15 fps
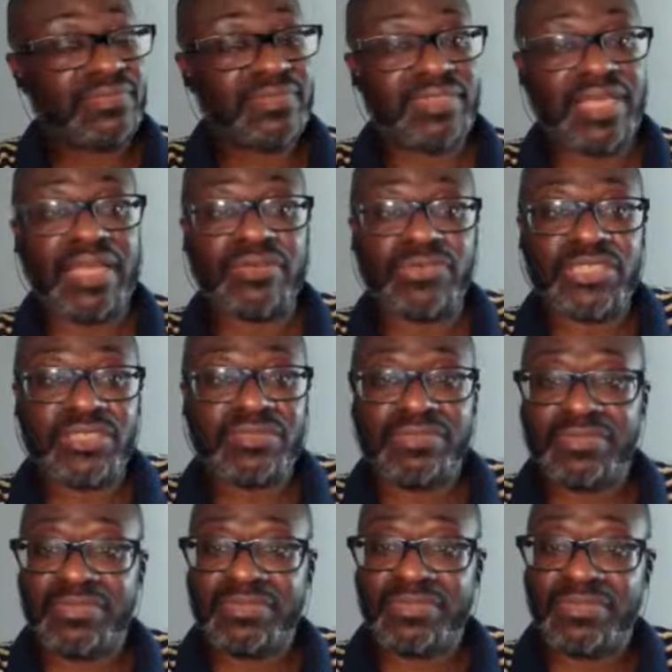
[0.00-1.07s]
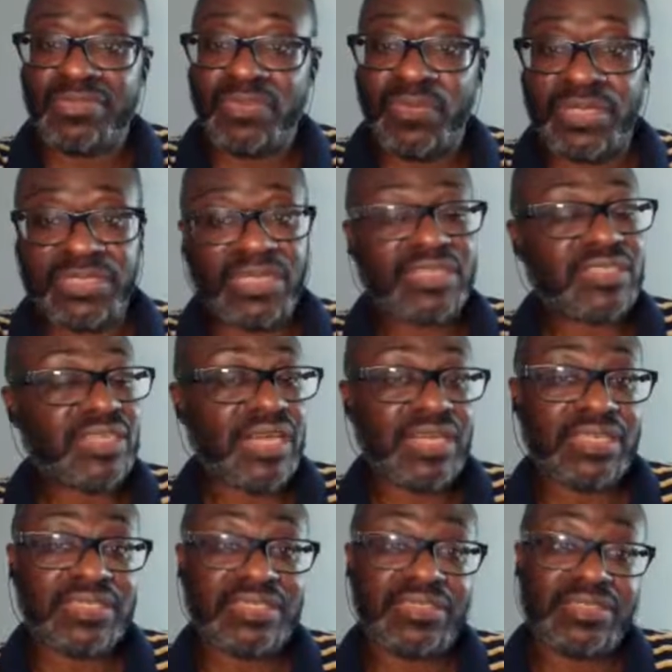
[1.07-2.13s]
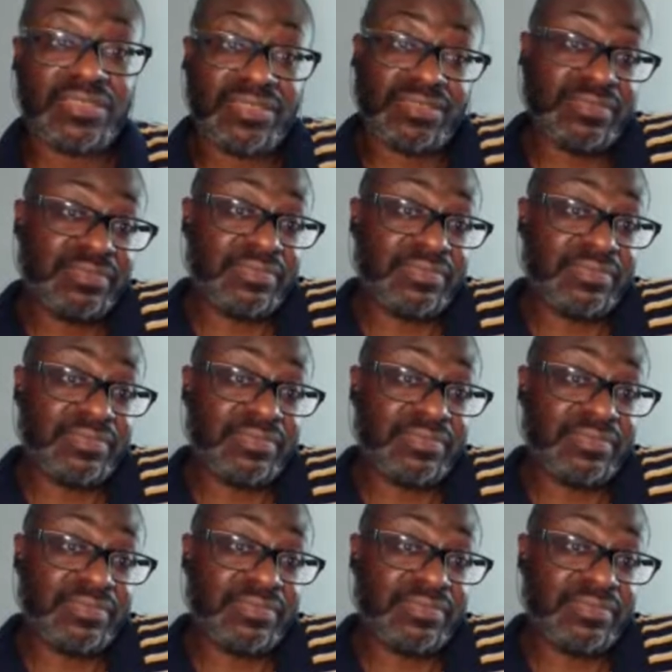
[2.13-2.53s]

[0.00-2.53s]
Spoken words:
take what they're saying is.